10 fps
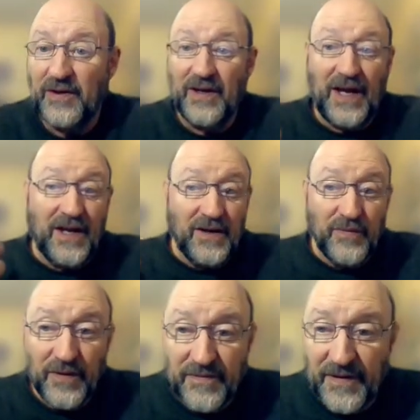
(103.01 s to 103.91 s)
You're getting
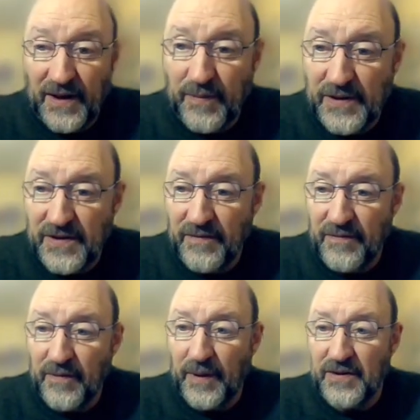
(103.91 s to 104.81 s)
real fact-based
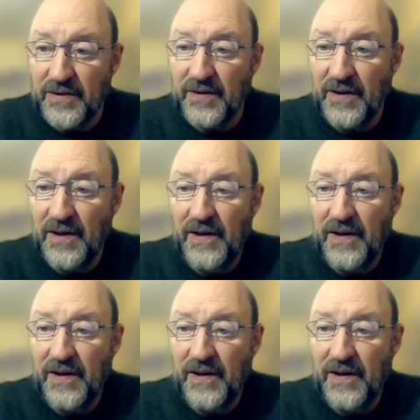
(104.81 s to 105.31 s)
information,